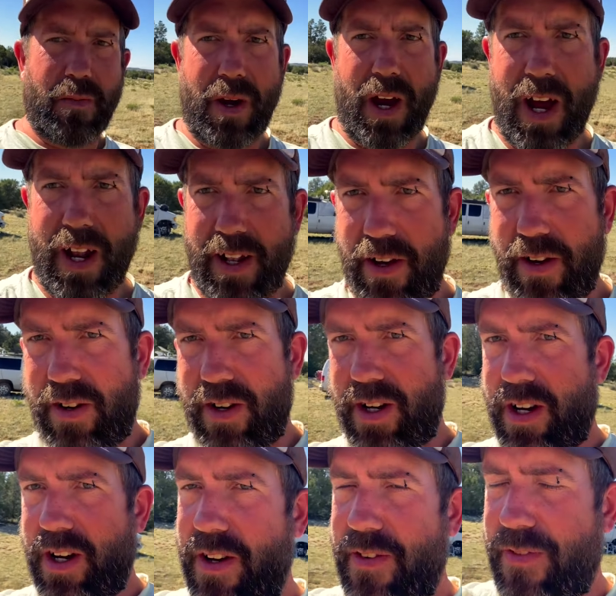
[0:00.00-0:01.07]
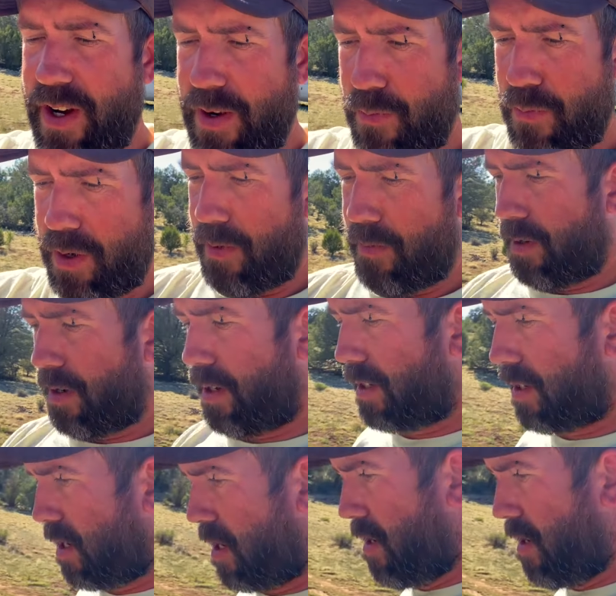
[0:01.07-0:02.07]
bad though. I've had way worse.